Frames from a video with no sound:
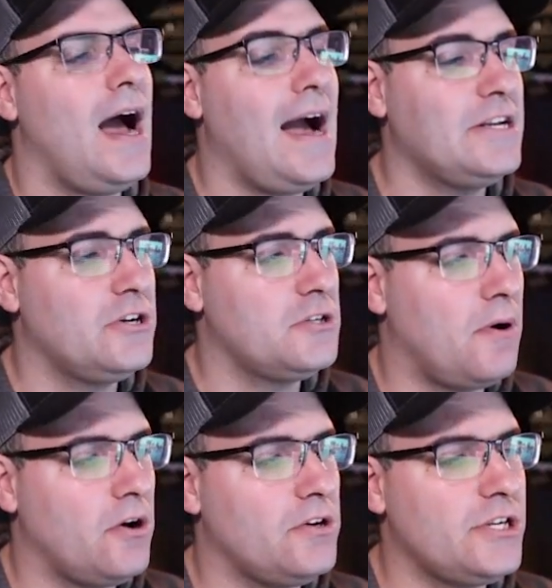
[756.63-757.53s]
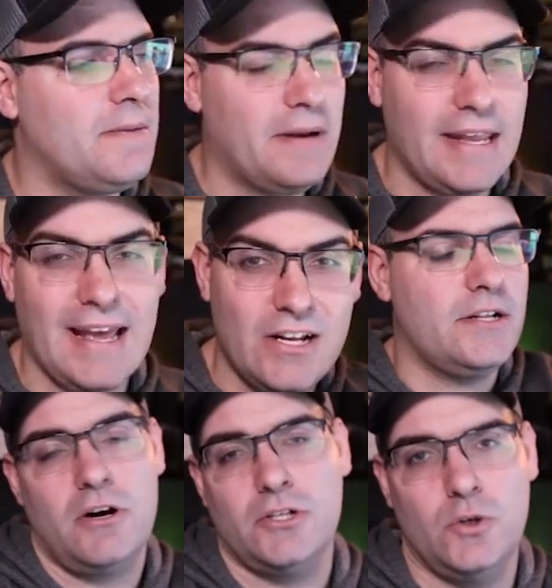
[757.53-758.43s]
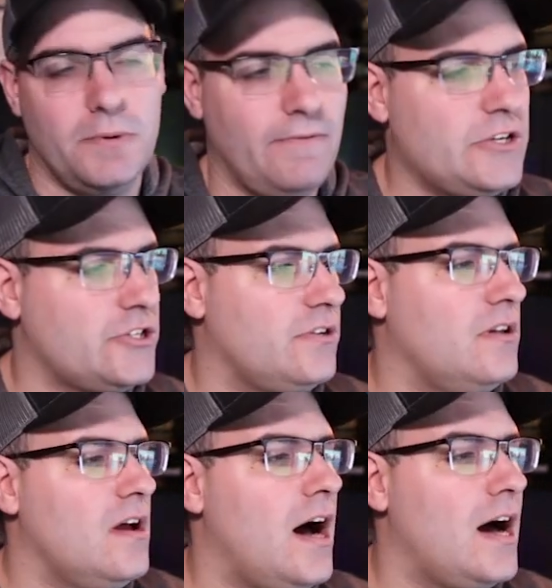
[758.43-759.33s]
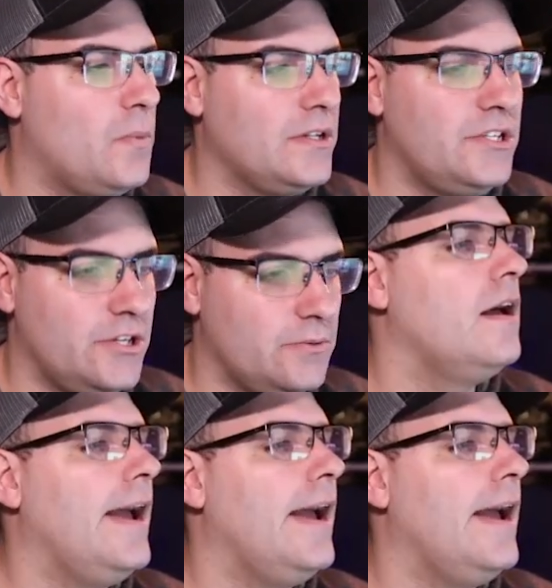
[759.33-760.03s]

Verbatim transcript: I chose partnership, but again, talk to a professional on what to do.